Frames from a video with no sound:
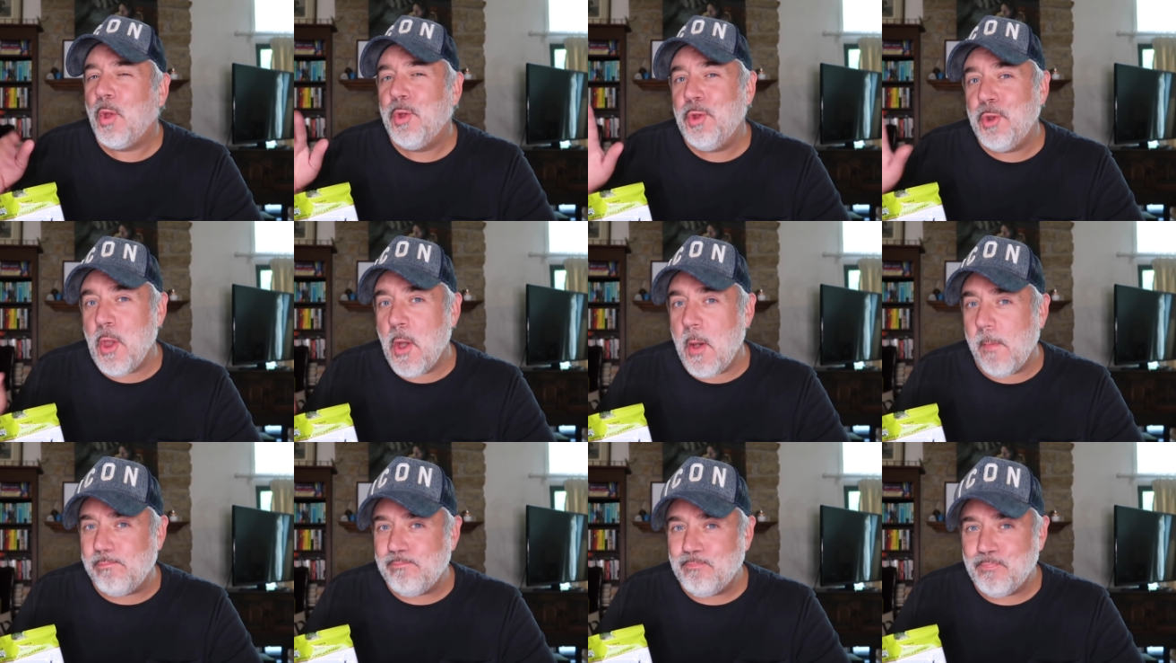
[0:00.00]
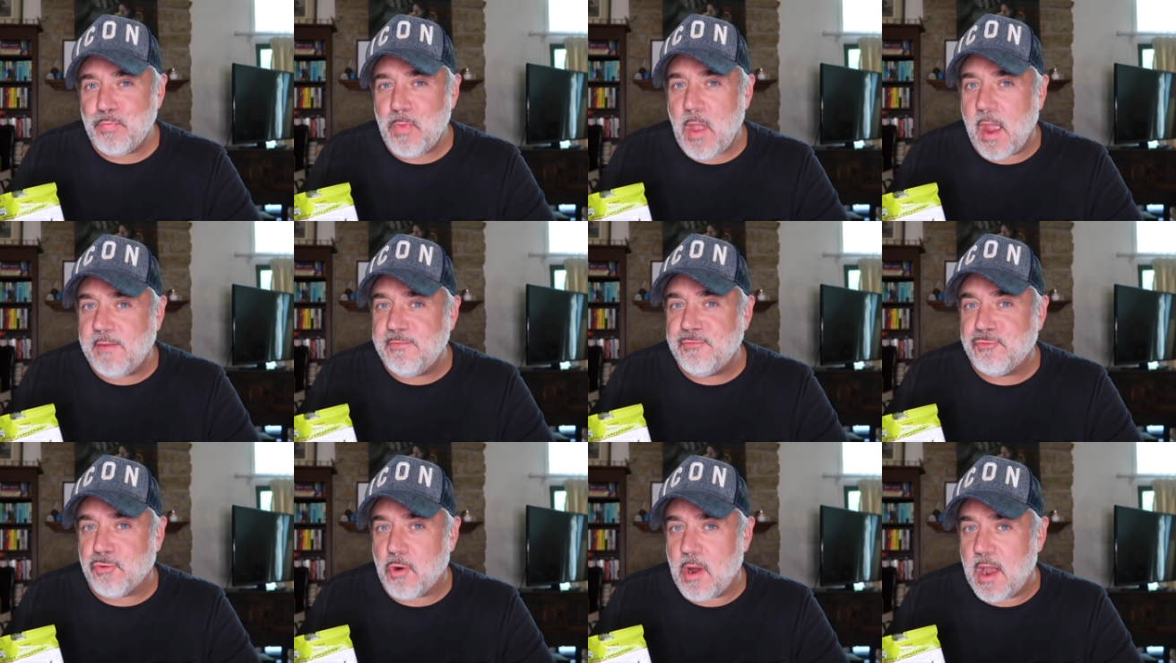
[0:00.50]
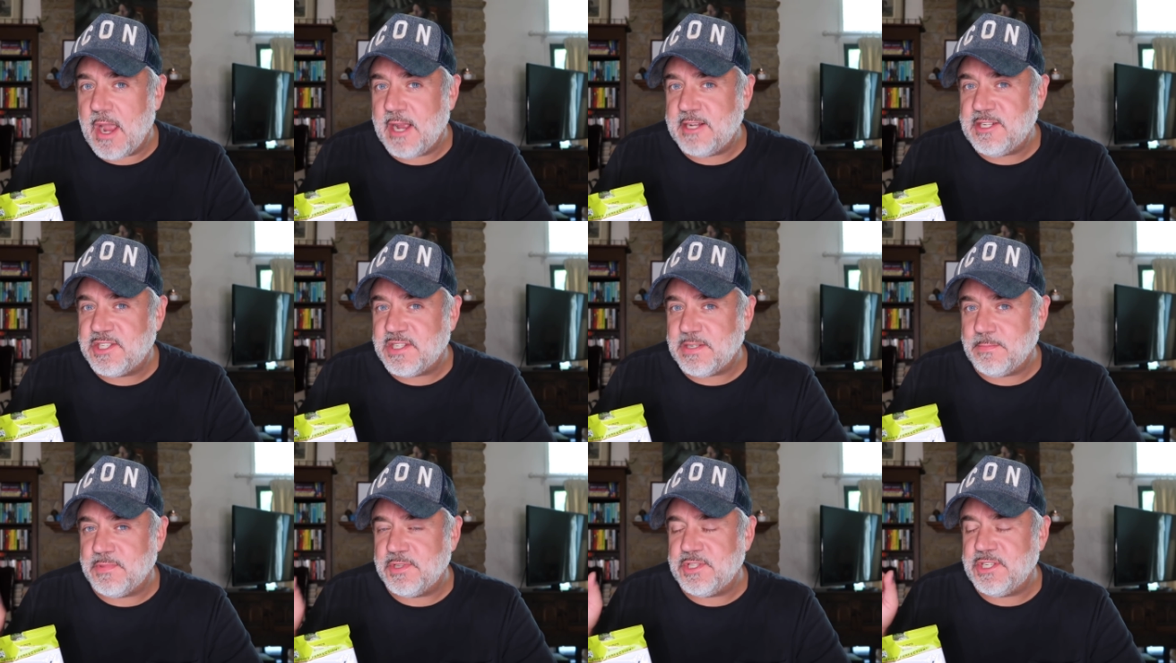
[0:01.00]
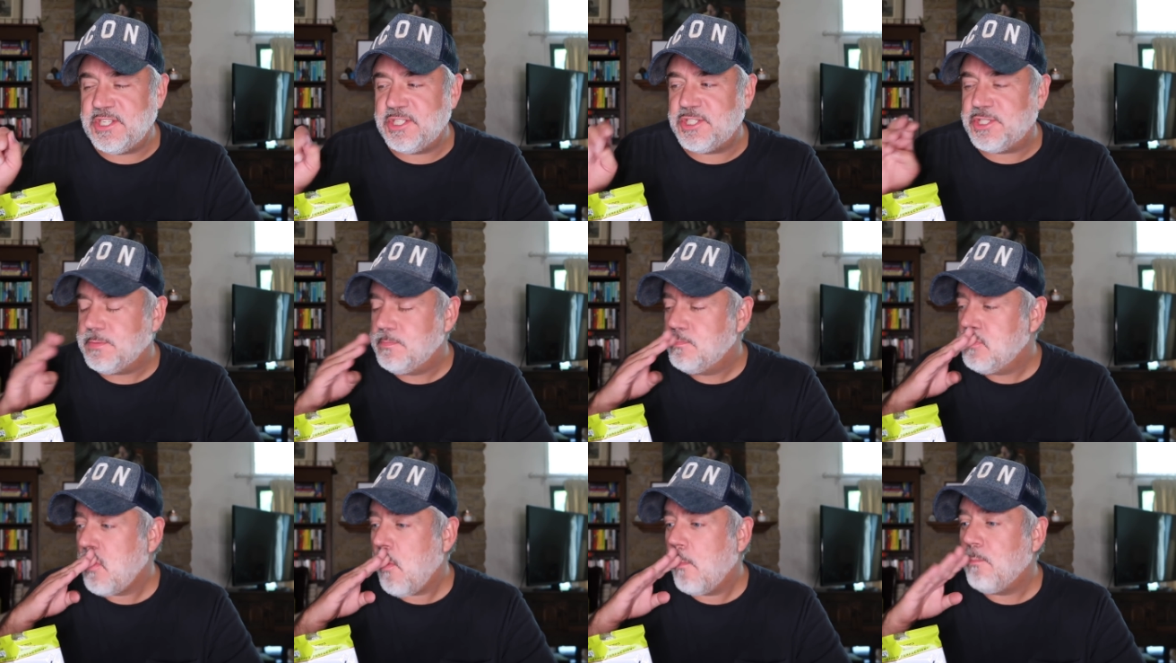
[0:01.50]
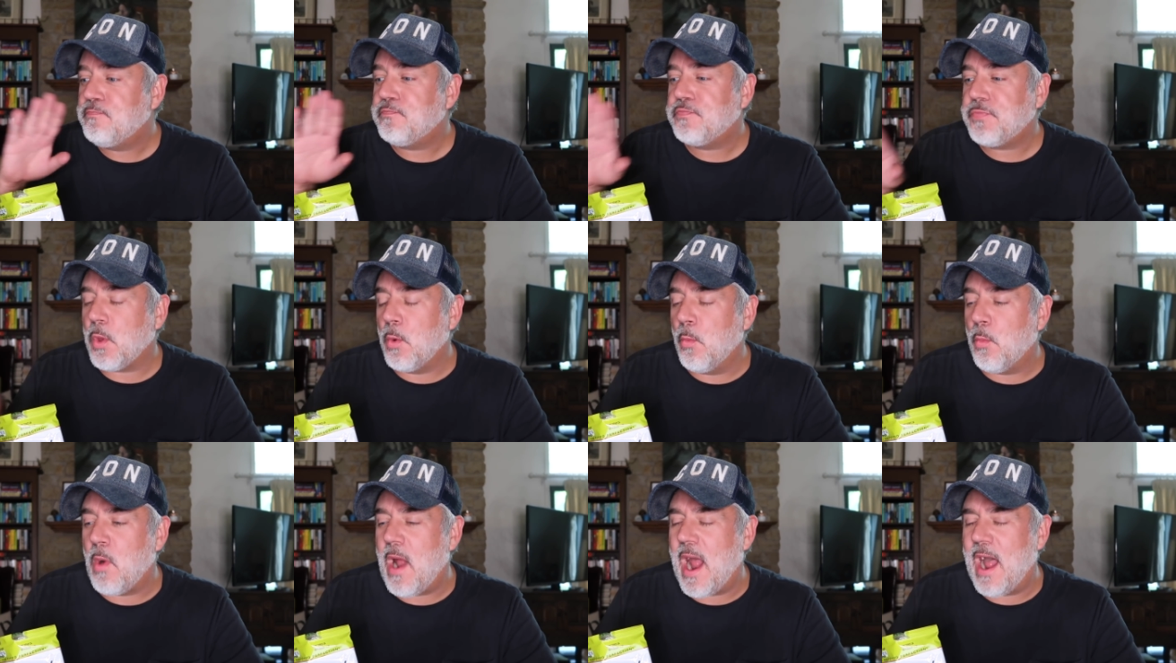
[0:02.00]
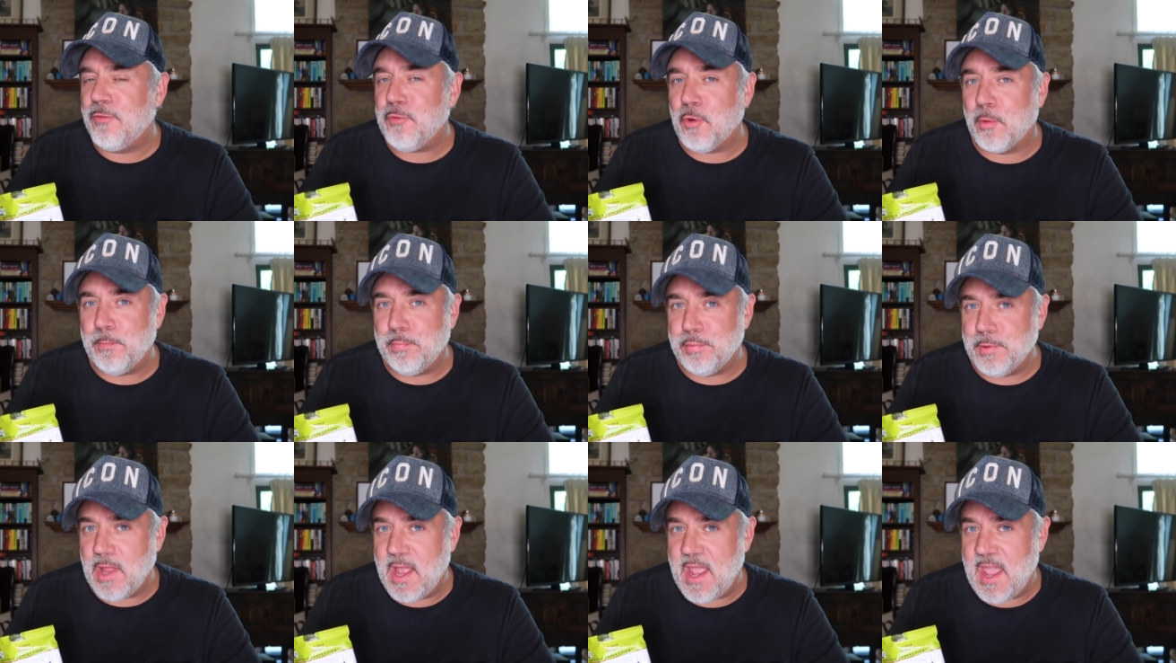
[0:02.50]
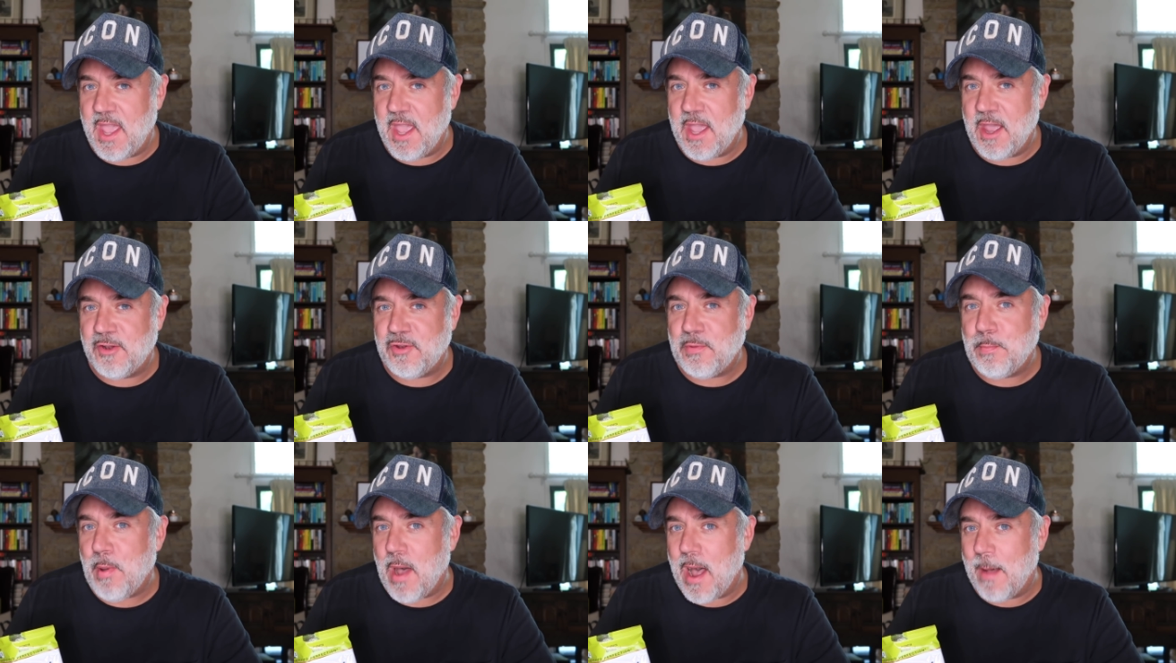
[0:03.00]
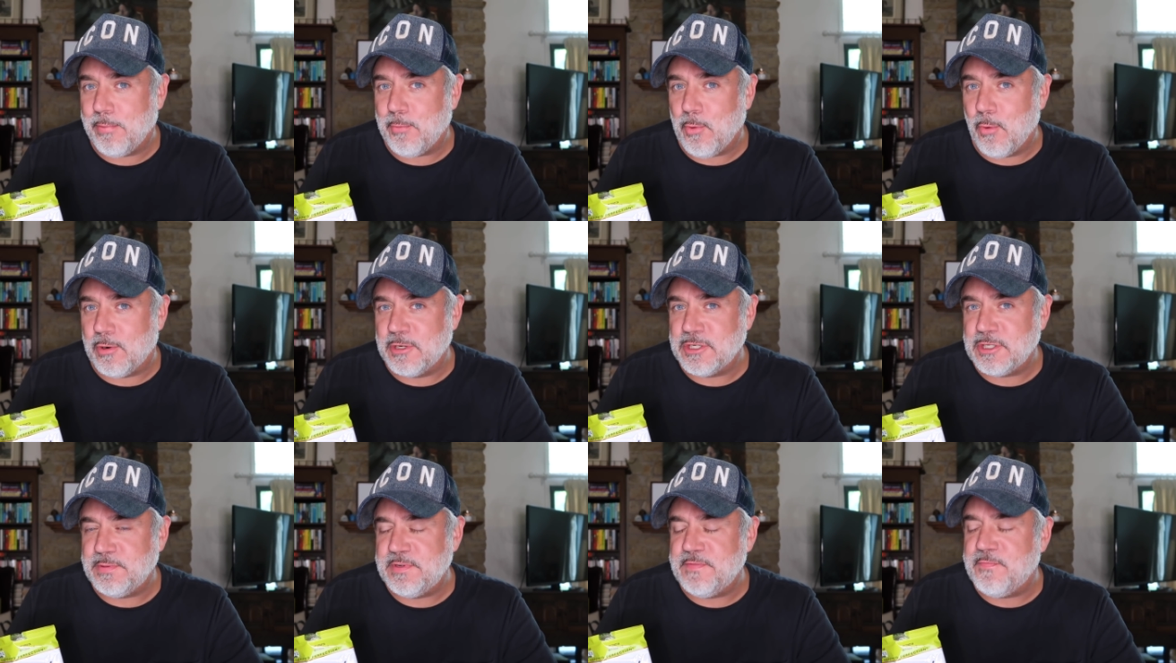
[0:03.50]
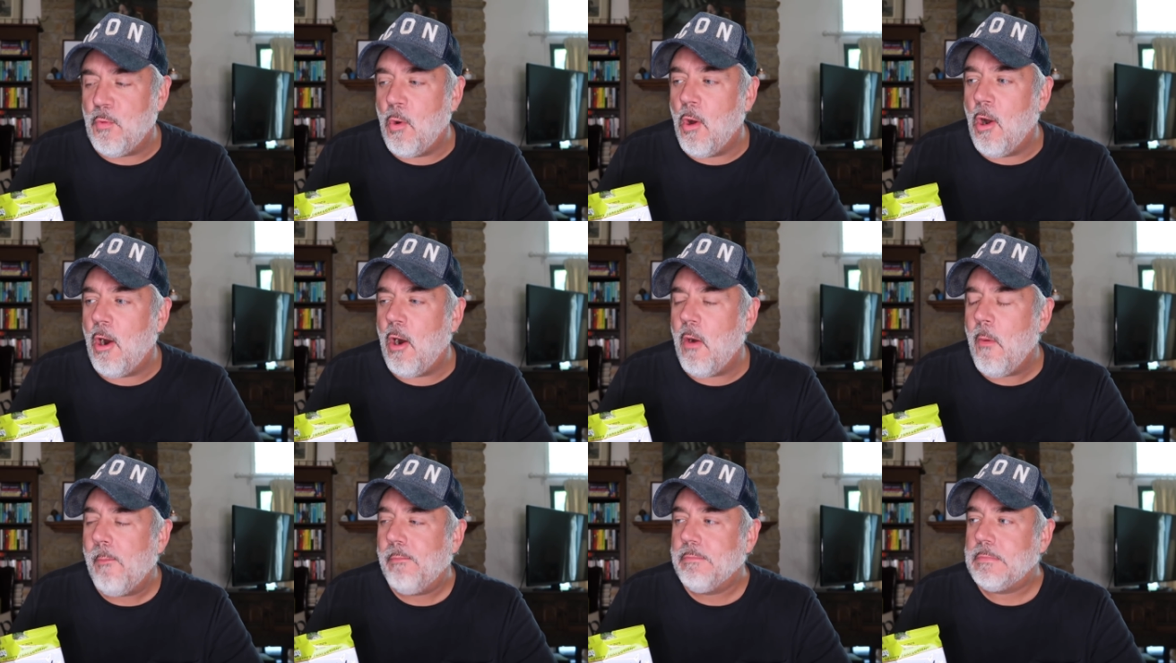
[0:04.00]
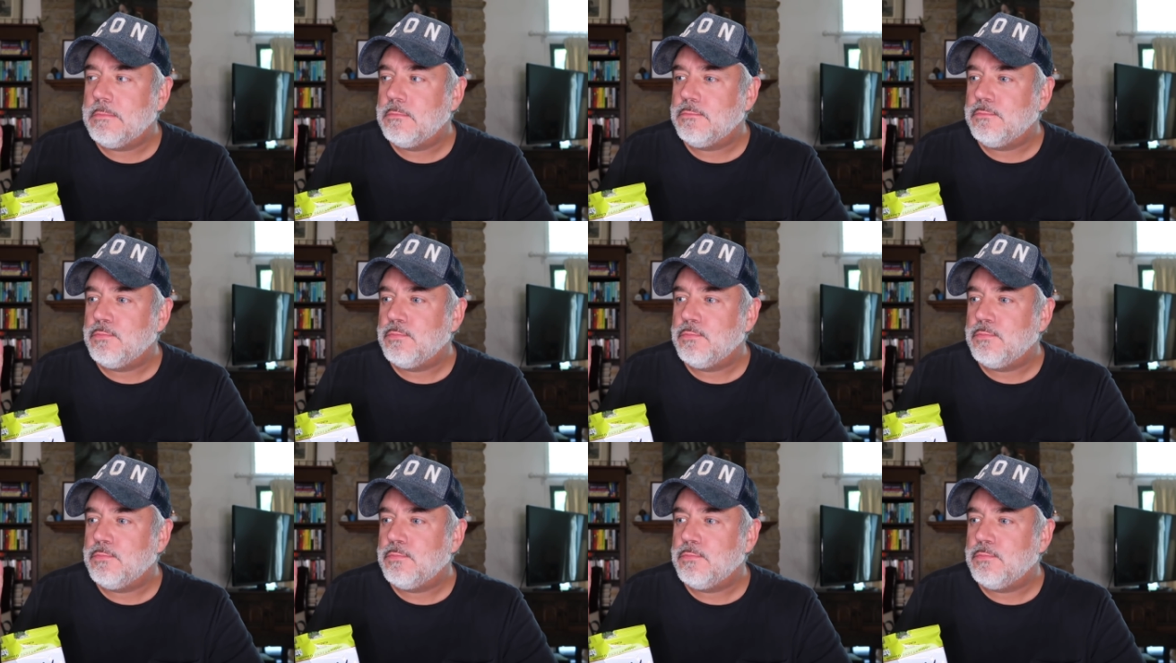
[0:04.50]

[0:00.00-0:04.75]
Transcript: You know, I've tried some of these rather bland popcorns before